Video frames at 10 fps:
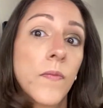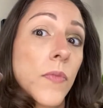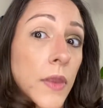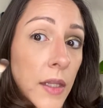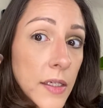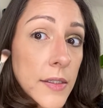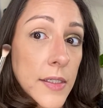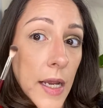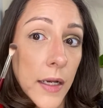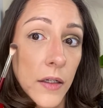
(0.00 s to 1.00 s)
this
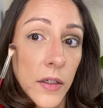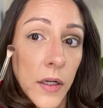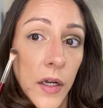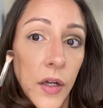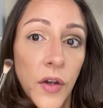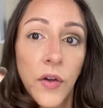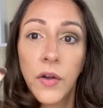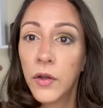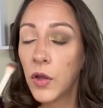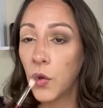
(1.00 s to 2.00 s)
day look
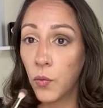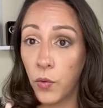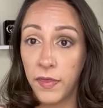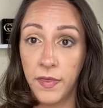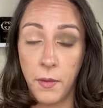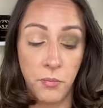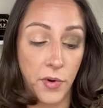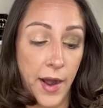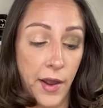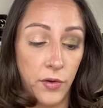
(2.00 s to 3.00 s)
with the
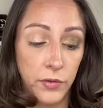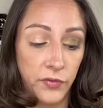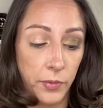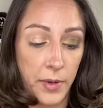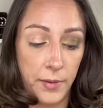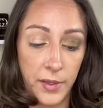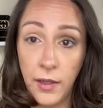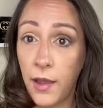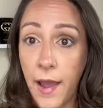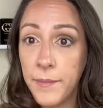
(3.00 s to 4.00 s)
brown for maybe a
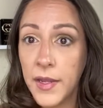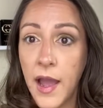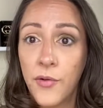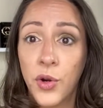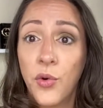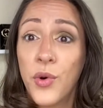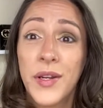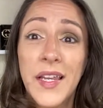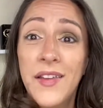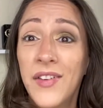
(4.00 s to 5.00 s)
happy hour, or
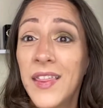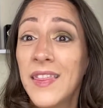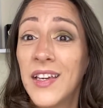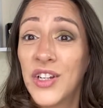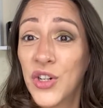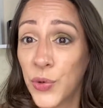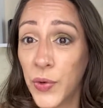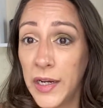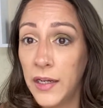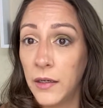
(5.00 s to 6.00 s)
even the
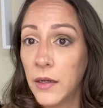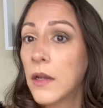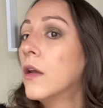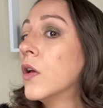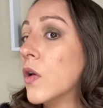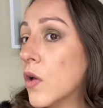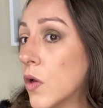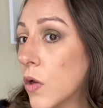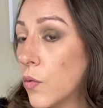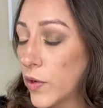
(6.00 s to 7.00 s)
green.
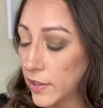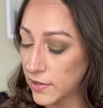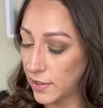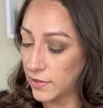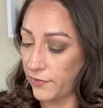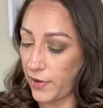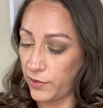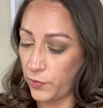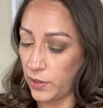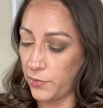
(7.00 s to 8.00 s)
We intensified
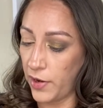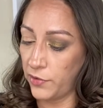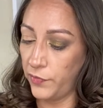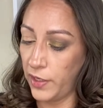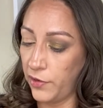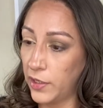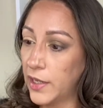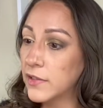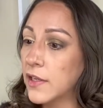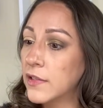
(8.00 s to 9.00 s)
with the brown over here. Let's
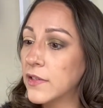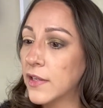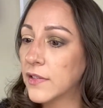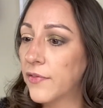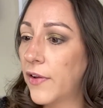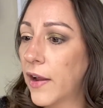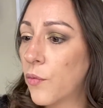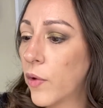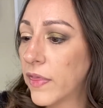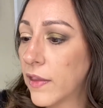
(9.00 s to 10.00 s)
intensify
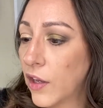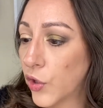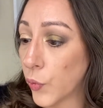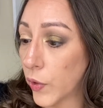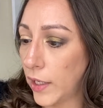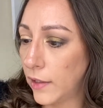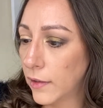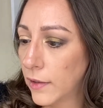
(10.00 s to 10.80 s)
with the green.